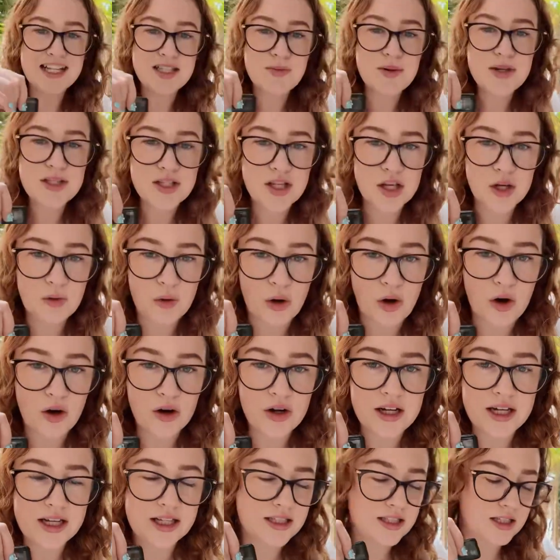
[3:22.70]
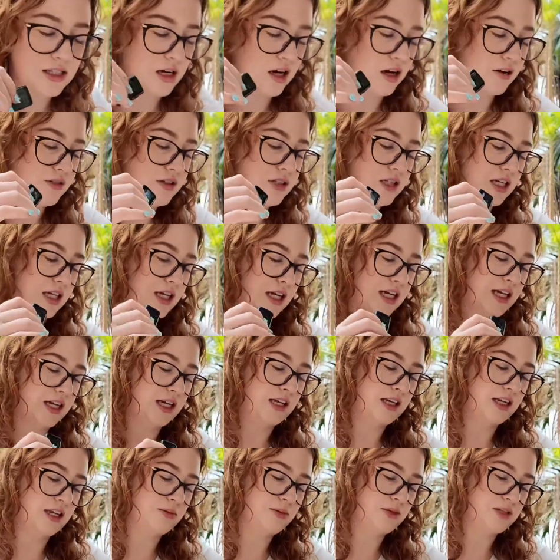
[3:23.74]
sometimes if I'm filming stuff on my
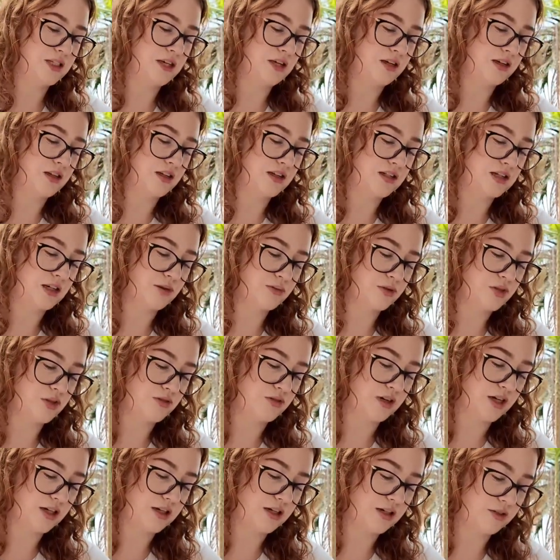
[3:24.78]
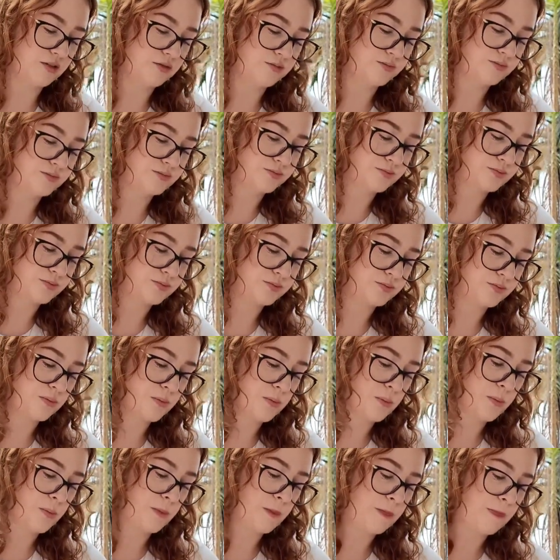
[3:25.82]
phone and that hurts your wrist or your
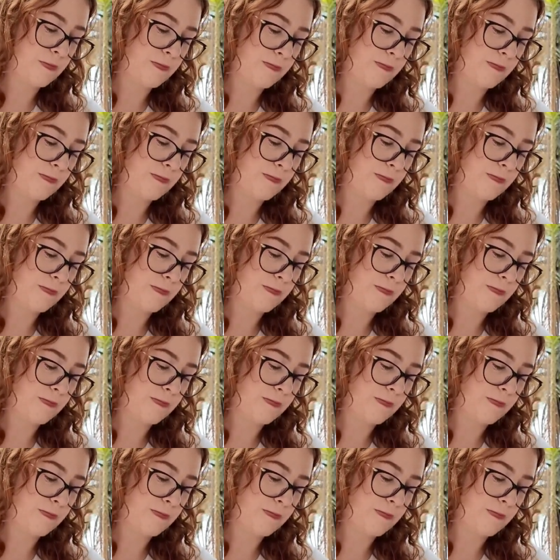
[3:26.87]
joints for a